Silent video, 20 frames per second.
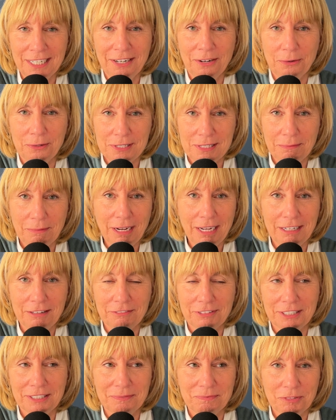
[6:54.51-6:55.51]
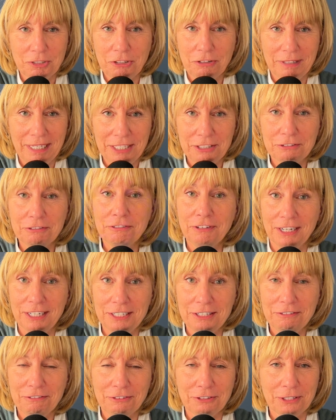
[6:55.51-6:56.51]
or some kind of a creator
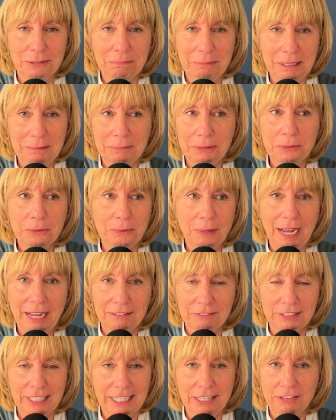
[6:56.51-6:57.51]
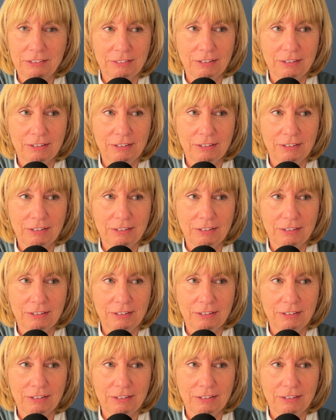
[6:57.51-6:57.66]
fund for people who have like